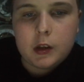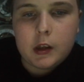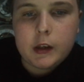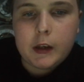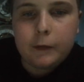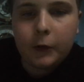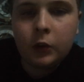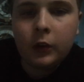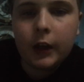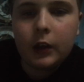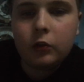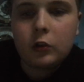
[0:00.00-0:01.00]
eleven
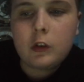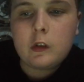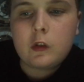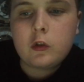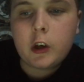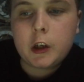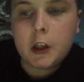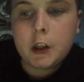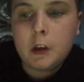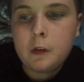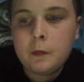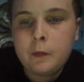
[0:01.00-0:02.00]
engines
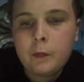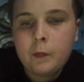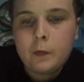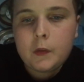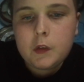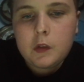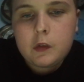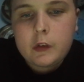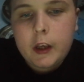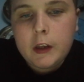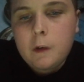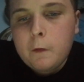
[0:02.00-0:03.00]
chugging,
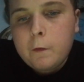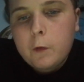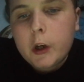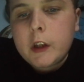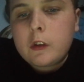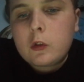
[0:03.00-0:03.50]
ten freight